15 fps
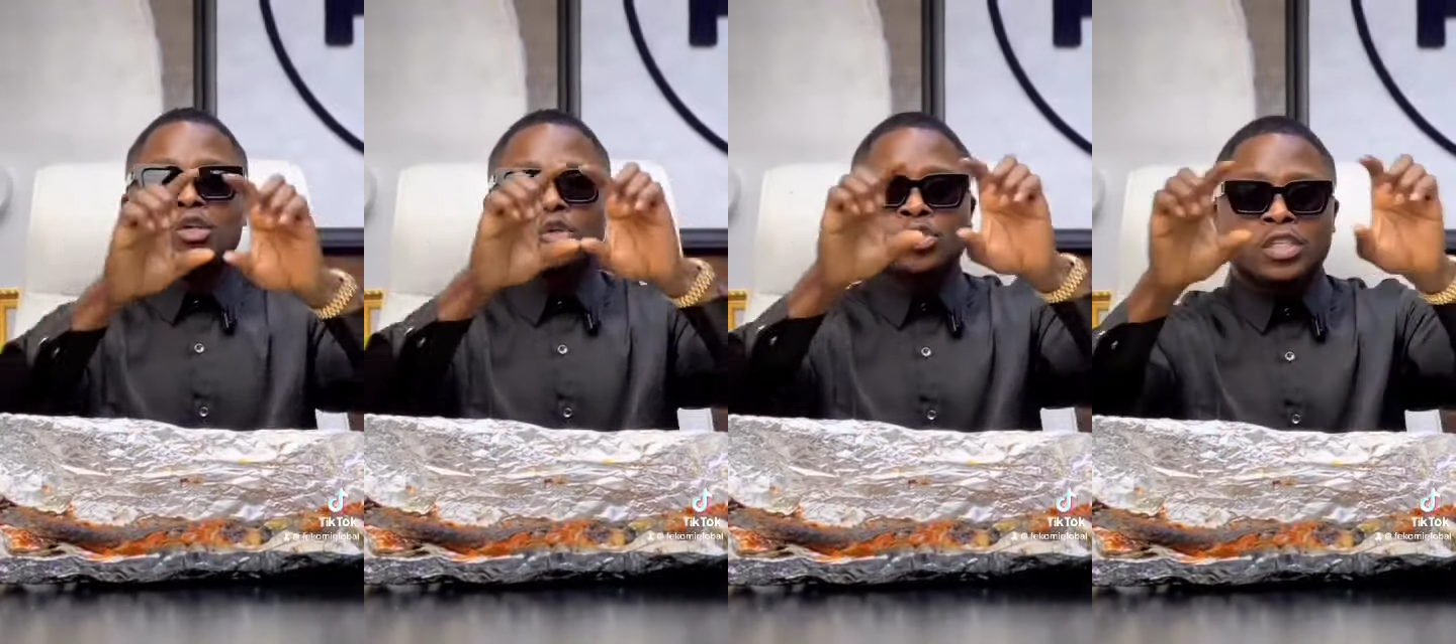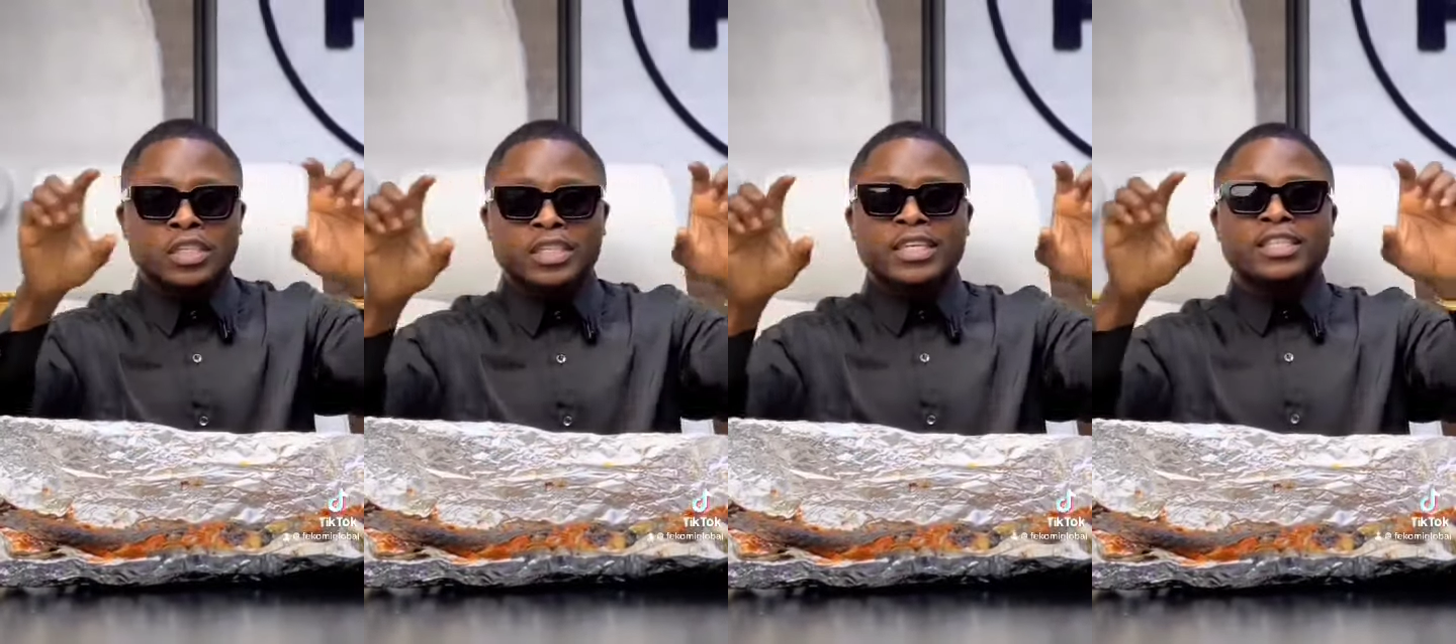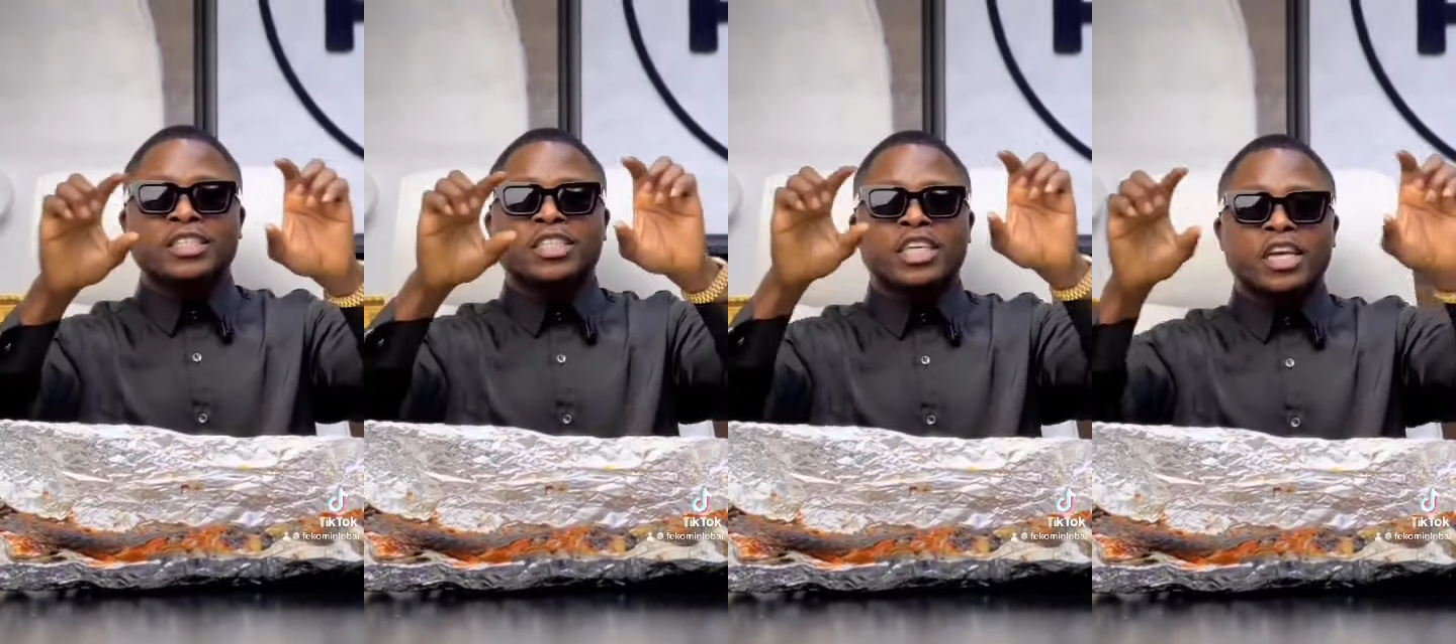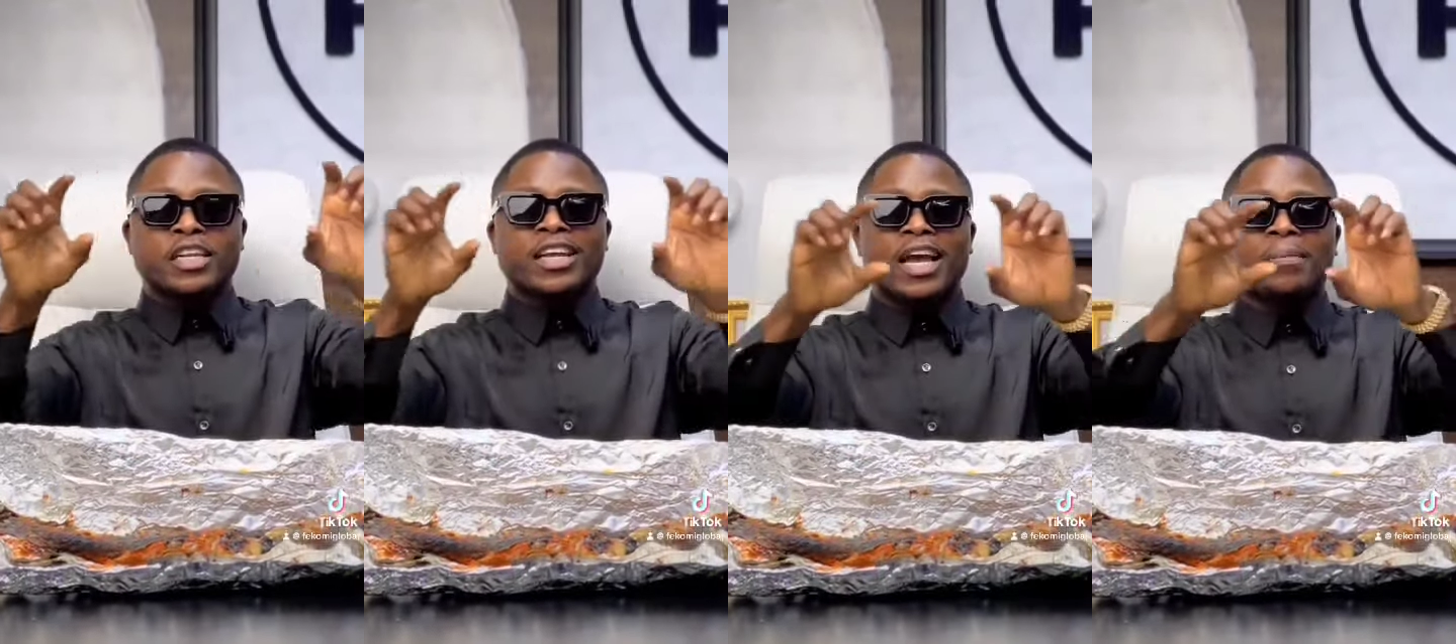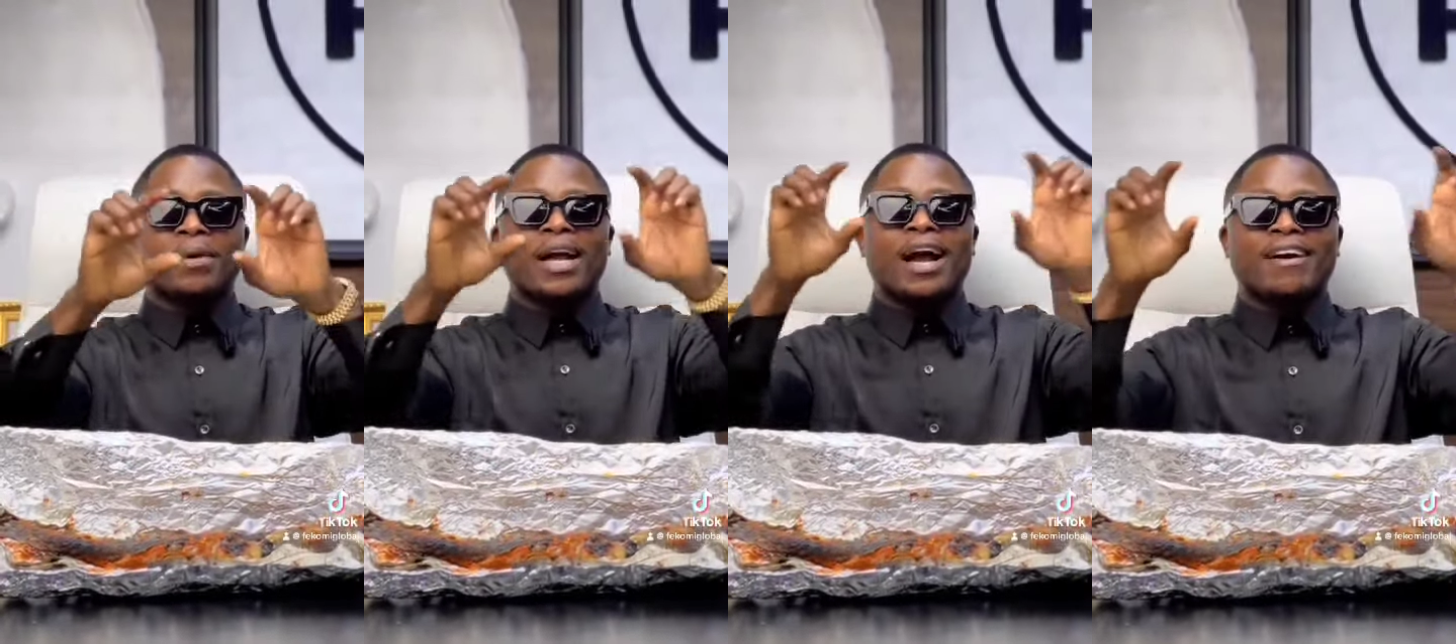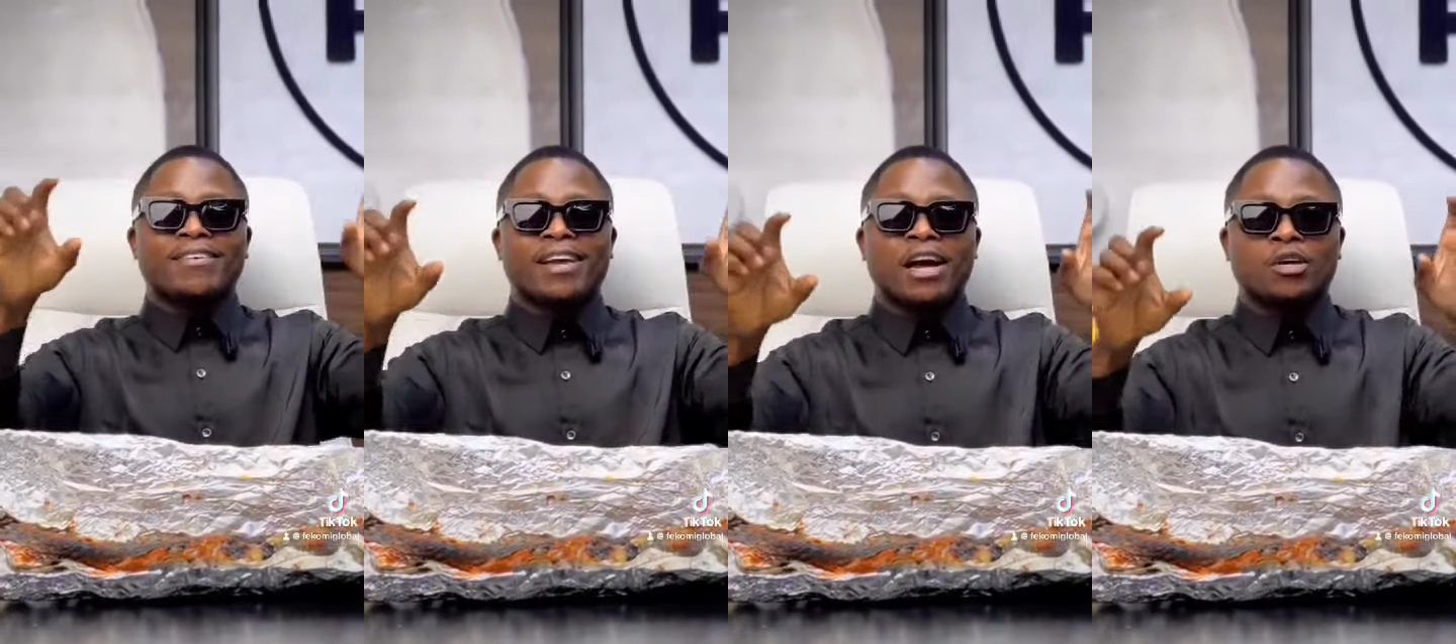using chain
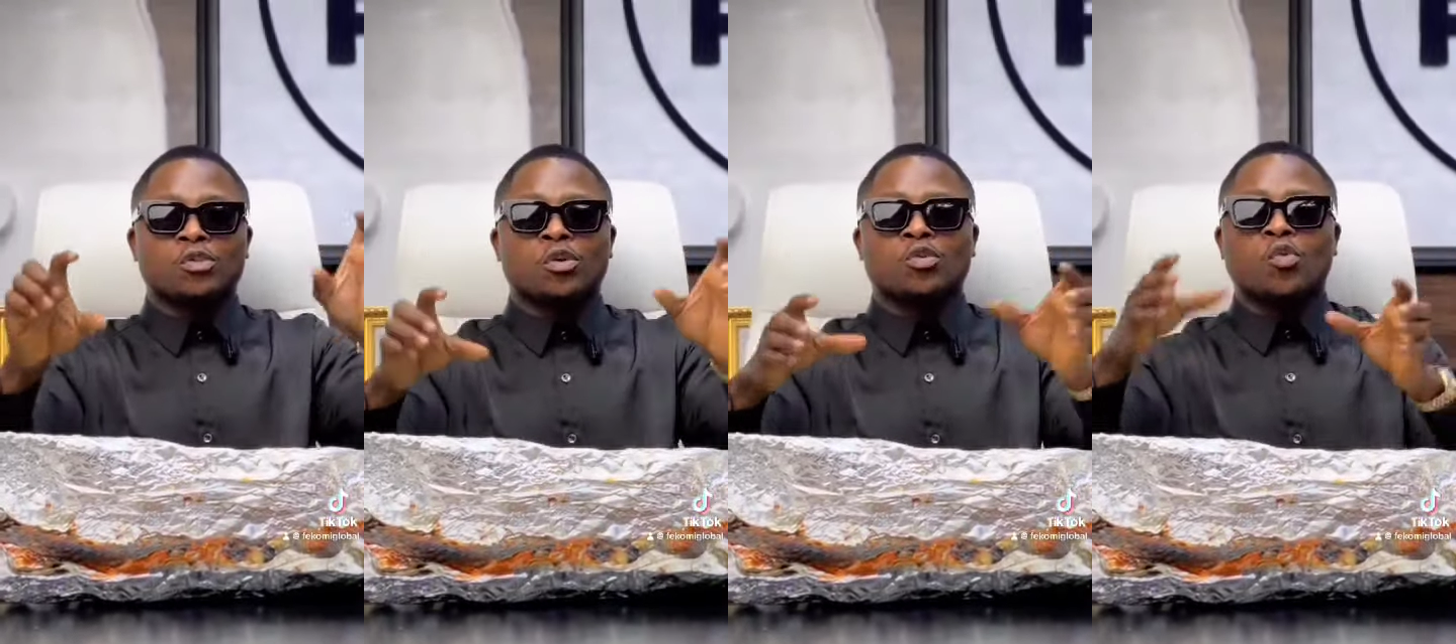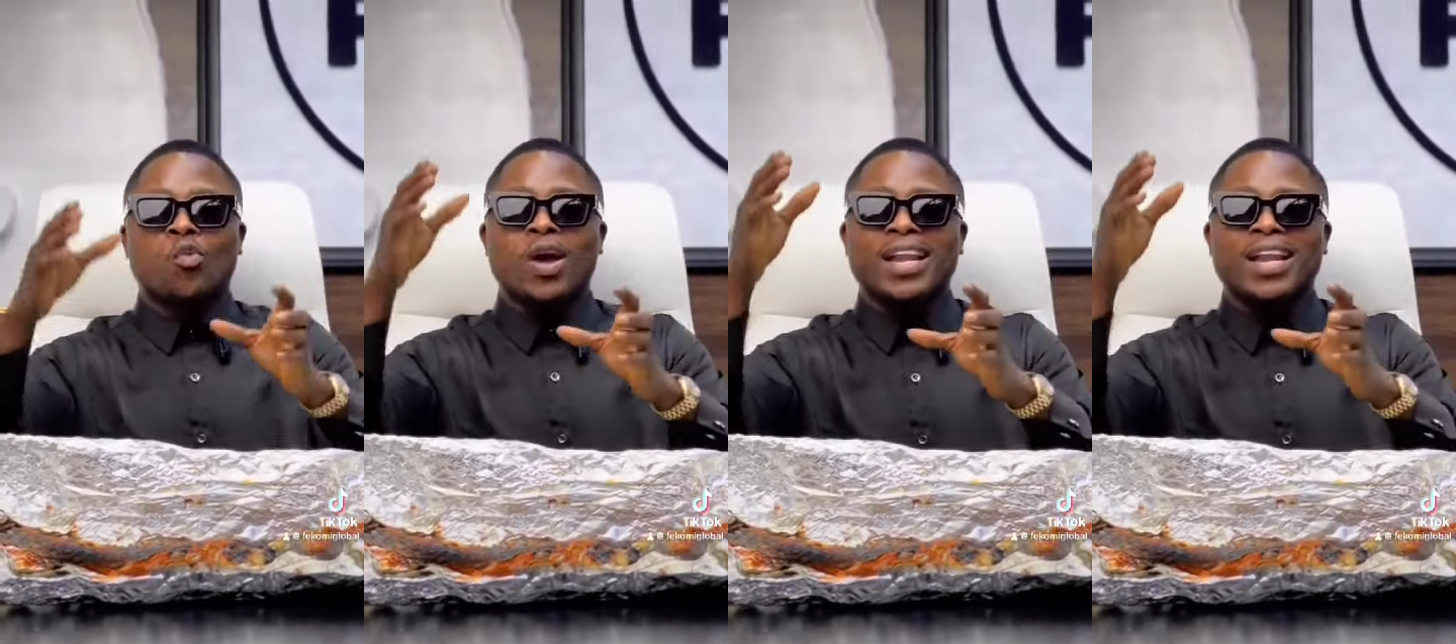chemical reaction,